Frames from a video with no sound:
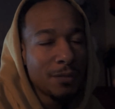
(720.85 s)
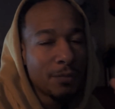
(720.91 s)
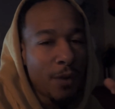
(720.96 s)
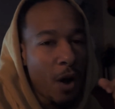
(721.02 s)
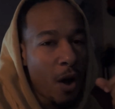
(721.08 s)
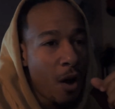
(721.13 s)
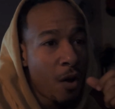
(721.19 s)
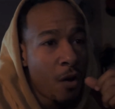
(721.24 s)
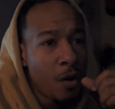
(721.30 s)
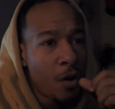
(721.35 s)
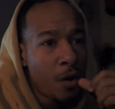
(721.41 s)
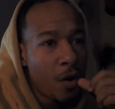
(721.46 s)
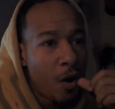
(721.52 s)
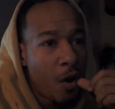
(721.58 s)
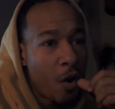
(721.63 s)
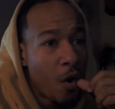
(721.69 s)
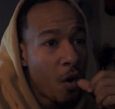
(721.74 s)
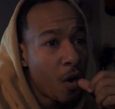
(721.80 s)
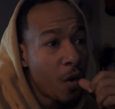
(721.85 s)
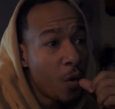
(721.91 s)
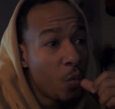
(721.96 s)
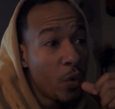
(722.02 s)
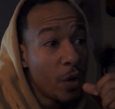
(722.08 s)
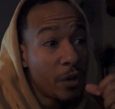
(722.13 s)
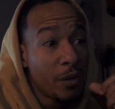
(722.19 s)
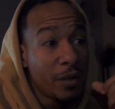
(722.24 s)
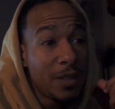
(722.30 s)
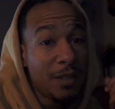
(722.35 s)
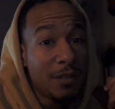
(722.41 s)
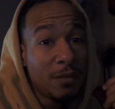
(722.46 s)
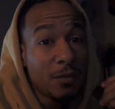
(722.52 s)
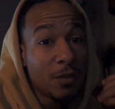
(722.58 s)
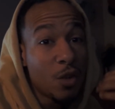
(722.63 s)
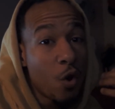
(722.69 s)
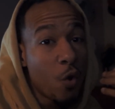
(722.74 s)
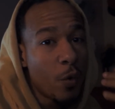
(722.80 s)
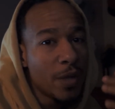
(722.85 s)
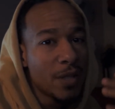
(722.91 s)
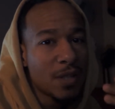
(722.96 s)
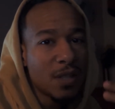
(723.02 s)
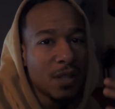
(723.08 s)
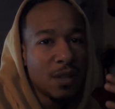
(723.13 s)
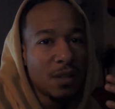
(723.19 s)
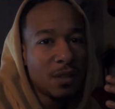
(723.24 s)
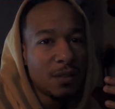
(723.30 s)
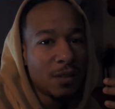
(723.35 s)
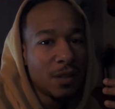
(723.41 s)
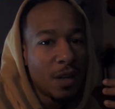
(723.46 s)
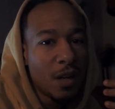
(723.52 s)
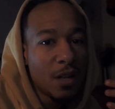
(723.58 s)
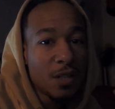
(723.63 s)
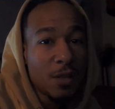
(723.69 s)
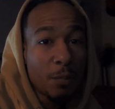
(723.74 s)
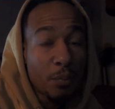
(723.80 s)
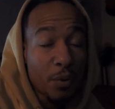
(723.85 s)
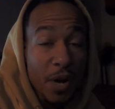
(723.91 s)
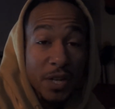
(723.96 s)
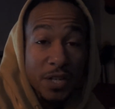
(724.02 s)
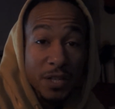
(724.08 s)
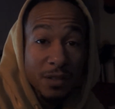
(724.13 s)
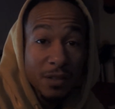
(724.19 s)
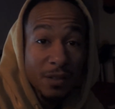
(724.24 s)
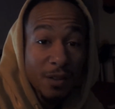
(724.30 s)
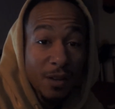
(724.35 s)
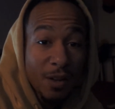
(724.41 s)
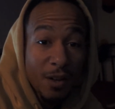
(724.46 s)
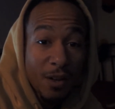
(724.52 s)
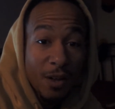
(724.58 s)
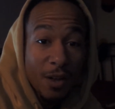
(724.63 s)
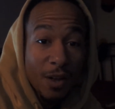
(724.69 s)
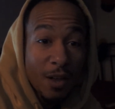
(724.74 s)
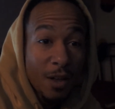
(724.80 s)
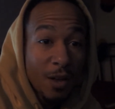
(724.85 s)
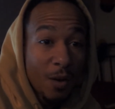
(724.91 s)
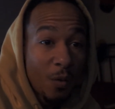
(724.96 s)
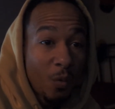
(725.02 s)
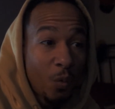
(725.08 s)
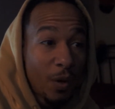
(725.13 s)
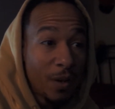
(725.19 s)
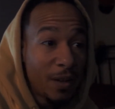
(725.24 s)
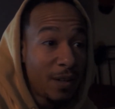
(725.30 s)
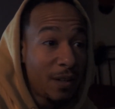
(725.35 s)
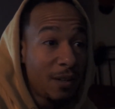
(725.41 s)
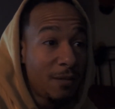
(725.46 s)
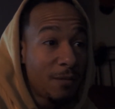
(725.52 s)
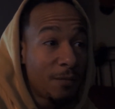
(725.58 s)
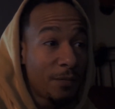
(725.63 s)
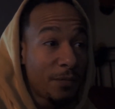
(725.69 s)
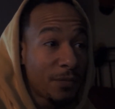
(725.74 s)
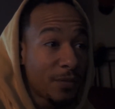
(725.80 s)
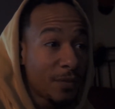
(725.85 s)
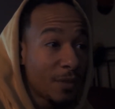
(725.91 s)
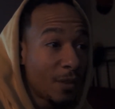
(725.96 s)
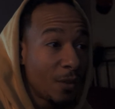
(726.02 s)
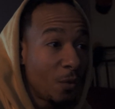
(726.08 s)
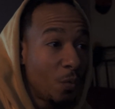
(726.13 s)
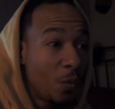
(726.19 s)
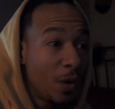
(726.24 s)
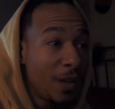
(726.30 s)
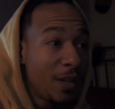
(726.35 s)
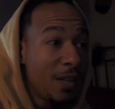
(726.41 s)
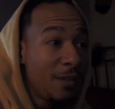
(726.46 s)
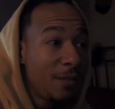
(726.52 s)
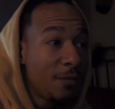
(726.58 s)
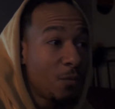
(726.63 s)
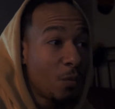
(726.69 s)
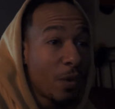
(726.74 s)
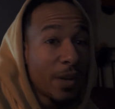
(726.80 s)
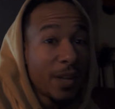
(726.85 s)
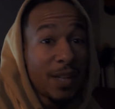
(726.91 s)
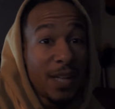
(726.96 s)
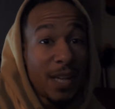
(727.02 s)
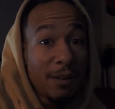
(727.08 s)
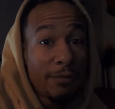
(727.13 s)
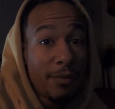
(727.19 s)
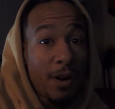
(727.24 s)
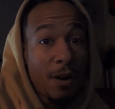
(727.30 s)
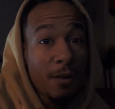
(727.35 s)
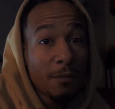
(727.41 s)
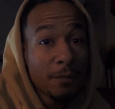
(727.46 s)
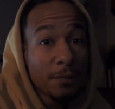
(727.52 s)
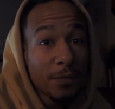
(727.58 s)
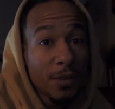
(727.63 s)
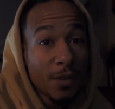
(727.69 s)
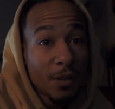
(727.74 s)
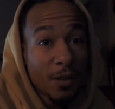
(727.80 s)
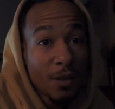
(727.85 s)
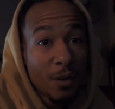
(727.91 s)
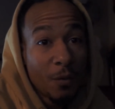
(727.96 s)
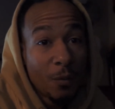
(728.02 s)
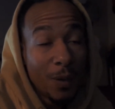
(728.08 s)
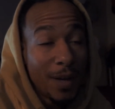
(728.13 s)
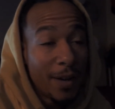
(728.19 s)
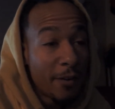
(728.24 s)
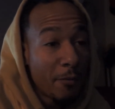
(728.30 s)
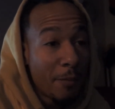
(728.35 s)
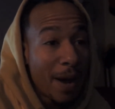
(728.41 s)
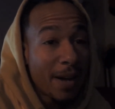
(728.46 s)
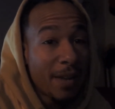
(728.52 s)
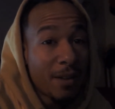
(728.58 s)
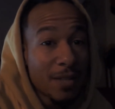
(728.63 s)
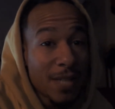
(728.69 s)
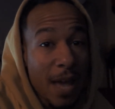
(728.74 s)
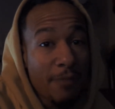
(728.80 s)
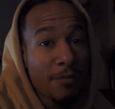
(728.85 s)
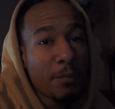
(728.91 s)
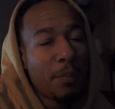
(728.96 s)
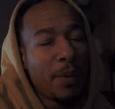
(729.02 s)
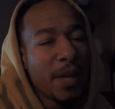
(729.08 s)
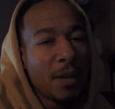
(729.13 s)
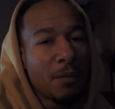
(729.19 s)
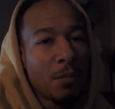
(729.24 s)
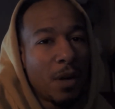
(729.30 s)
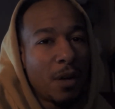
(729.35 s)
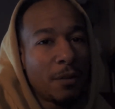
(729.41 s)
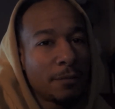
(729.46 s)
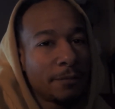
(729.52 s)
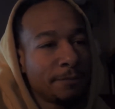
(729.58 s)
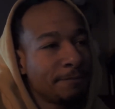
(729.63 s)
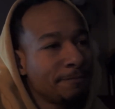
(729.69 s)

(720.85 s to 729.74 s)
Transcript: and for all, or will he go into a depression? Will he want to give up? Will everybody else have to pick him up?